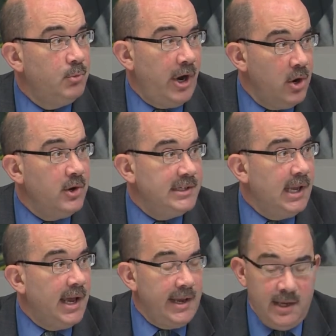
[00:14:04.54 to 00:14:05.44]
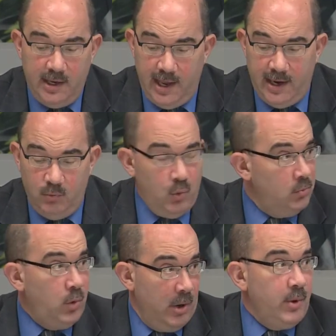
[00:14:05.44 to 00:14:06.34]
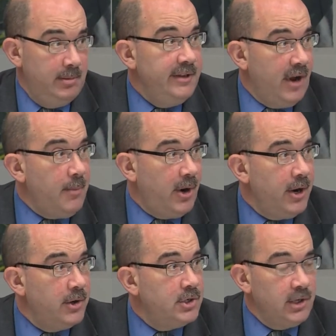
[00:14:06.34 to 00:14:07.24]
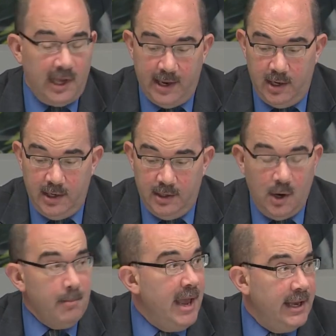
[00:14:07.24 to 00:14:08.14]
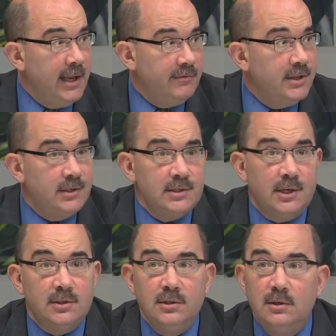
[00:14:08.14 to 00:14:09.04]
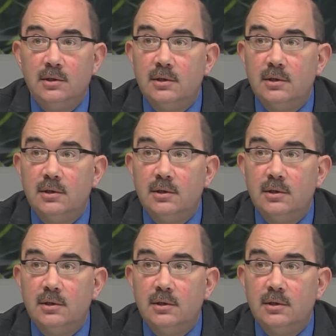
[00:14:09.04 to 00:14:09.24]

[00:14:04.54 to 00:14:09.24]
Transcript: priorities lie and where we believe our priorities should lie in our May 11th discussion.